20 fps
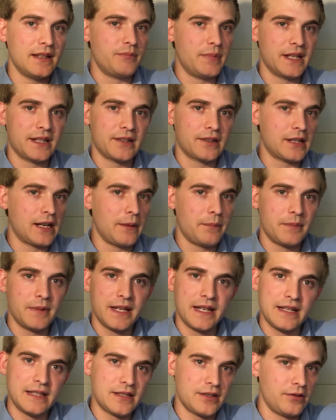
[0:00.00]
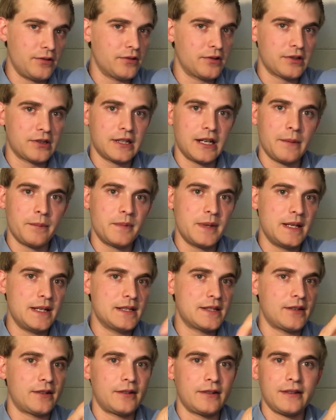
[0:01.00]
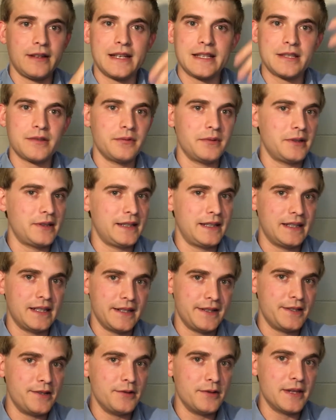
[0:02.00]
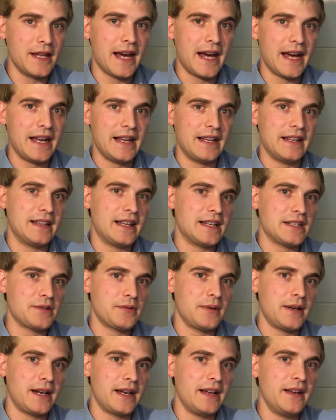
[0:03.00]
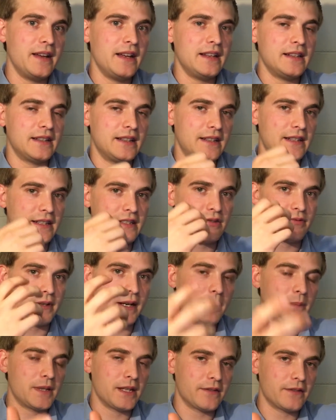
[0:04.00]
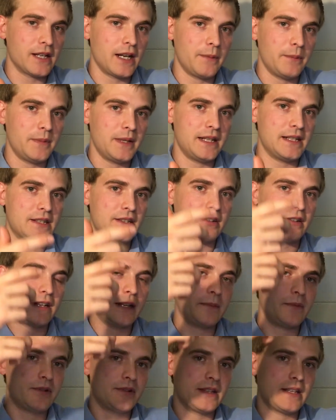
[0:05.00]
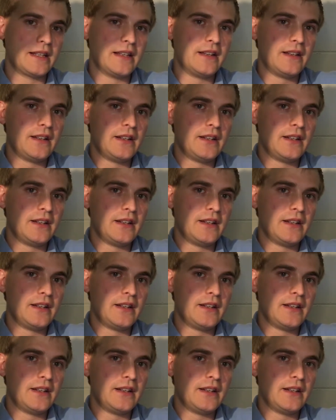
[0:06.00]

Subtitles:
Bigger companies, older companies are less willing to do that, and that's why the disruptive companies are able to